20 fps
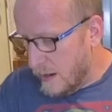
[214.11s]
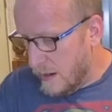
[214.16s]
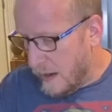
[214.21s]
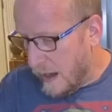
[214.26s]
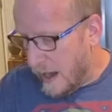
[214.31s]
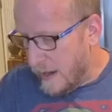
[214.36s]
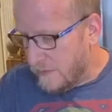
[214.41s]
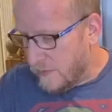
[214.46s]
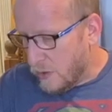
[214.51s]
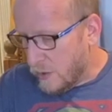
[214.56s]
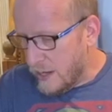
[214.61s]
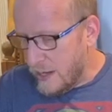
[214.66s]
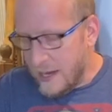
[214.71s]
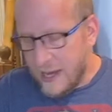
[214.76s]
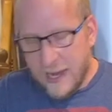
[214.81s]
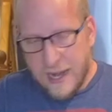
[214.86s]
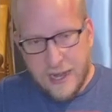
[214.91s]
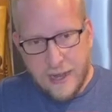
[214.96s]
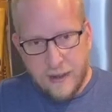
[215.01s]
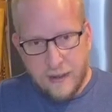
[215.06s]
I've already
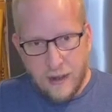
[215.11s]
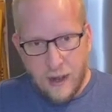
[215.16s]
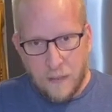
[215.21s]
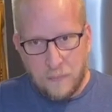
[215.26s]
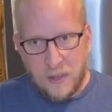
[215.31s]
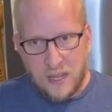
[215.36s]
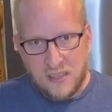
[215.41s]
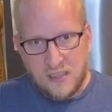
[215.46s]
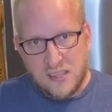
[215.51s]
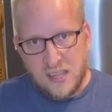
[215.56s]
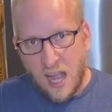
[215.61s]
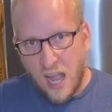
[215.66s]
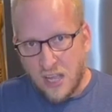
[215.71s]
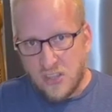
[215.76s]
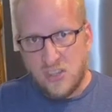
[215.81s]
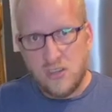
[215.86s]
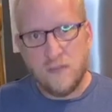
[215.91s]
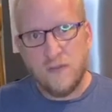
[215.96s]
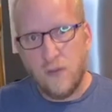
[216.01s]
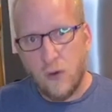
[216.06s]
heated up a
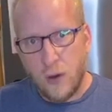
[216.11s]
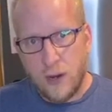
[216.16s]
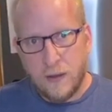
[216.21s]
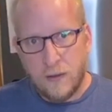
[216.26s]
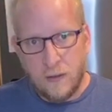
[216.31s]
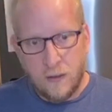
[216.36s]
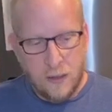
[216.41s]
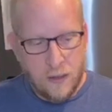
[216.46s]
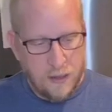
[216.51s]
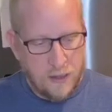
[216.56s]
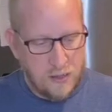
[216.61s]
touch of oil.